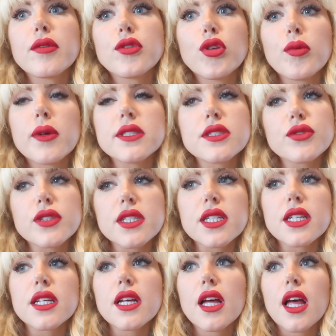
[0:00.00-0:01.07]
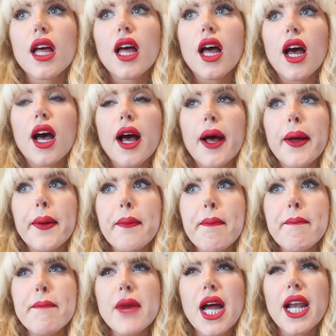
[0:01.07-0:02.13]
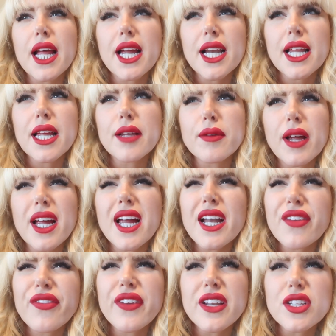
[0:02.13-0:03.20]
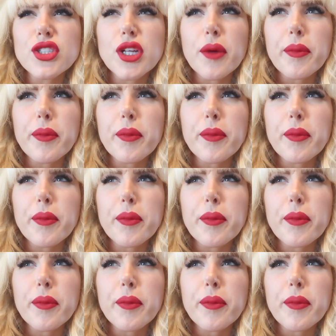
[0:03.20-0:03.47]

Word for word: Two months really. Um, and I gotta get, I gotta finish